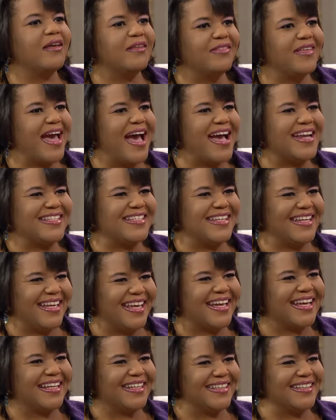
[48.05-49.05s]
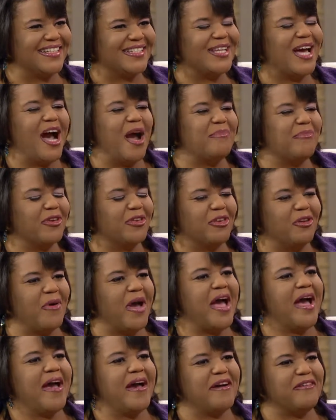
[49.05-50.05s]
of that in the time that you
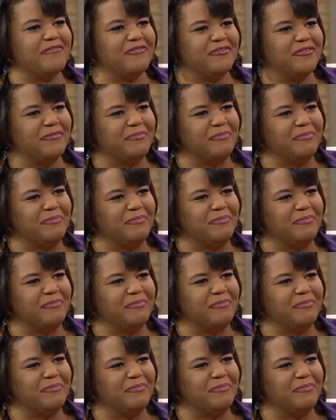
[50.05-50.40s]
have?